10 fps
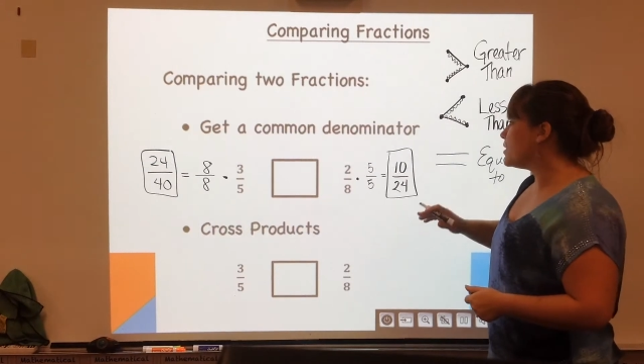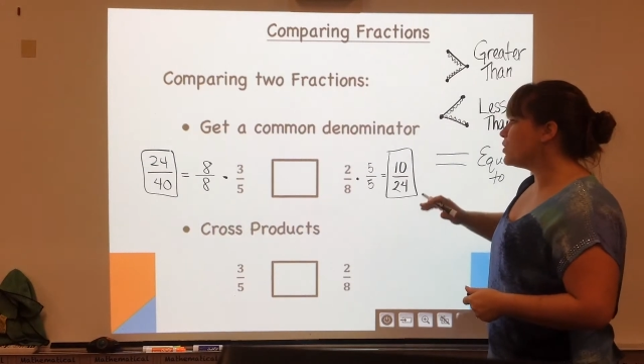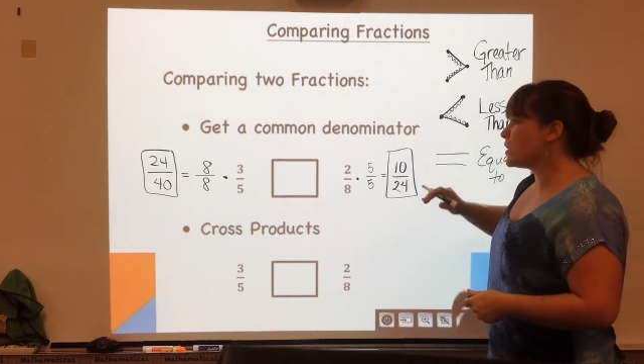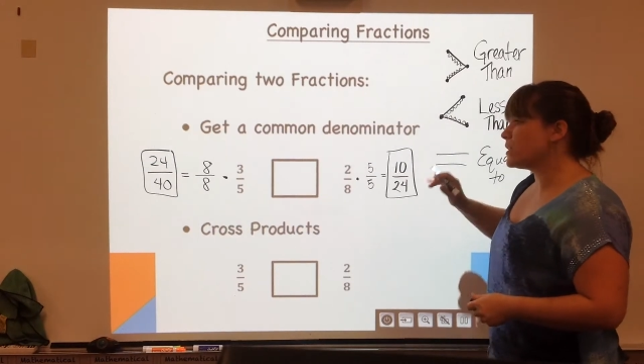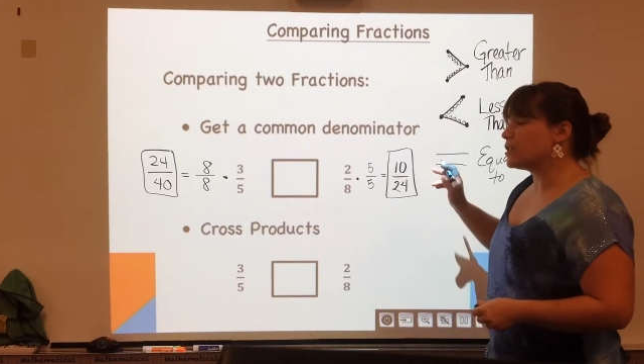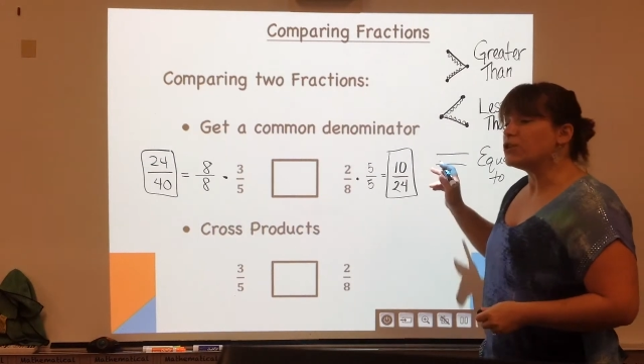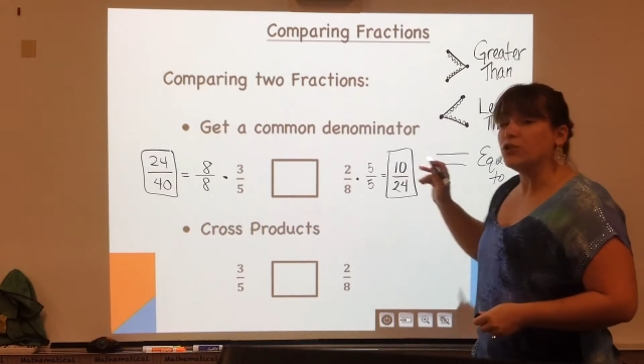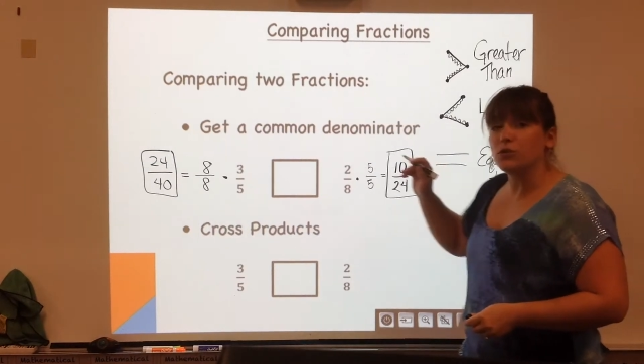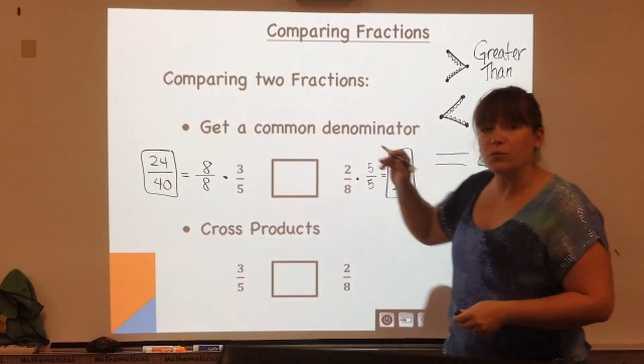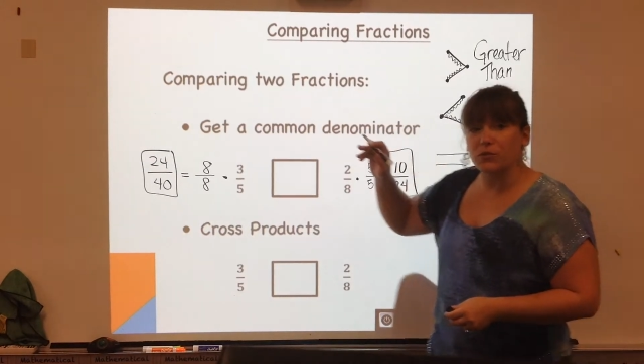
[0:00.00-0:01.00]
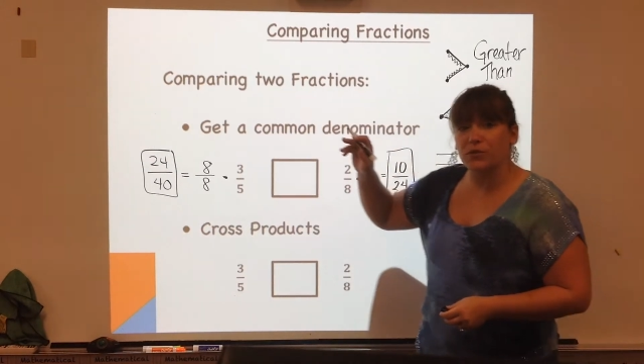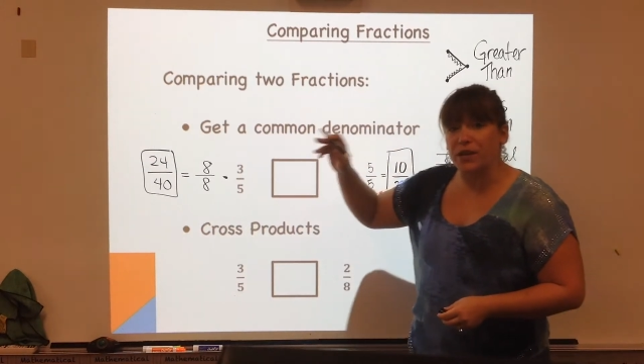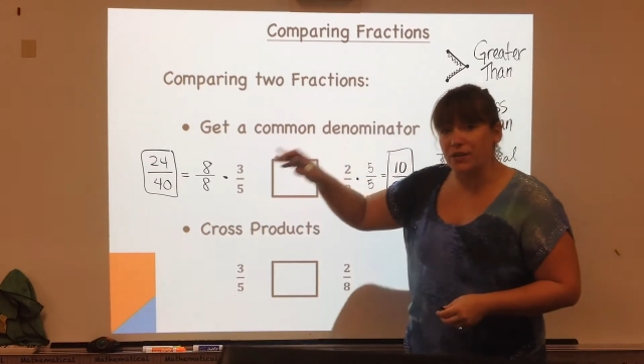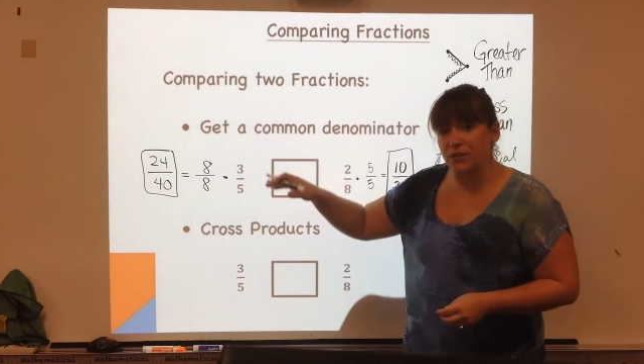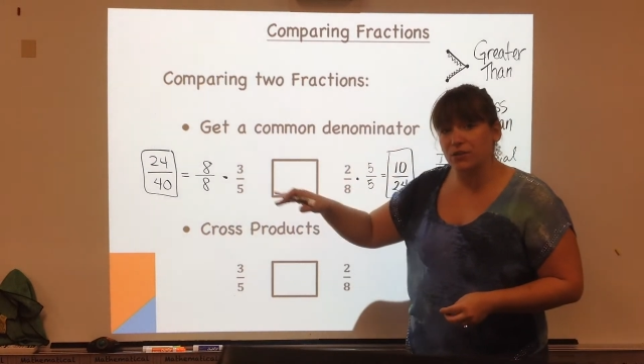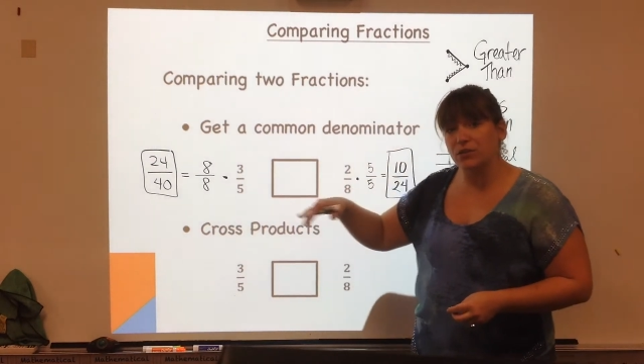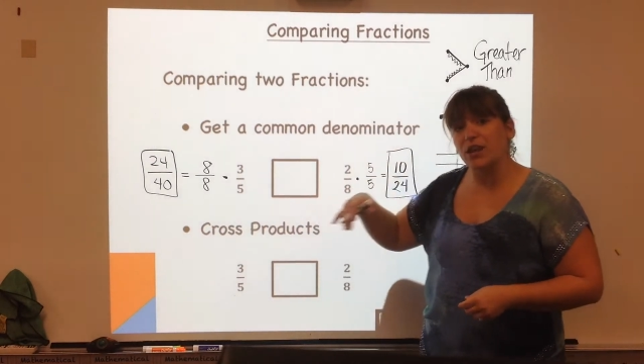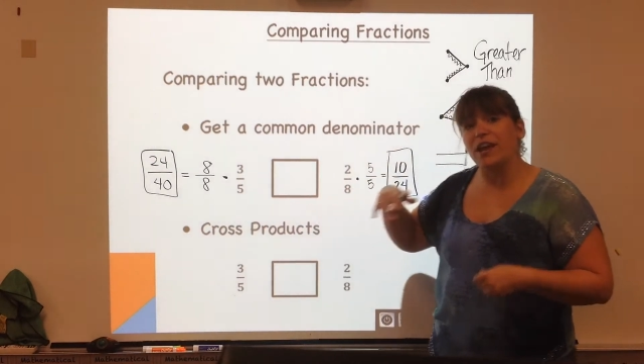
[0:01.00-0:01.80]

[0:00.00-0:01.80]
we look at the numerators,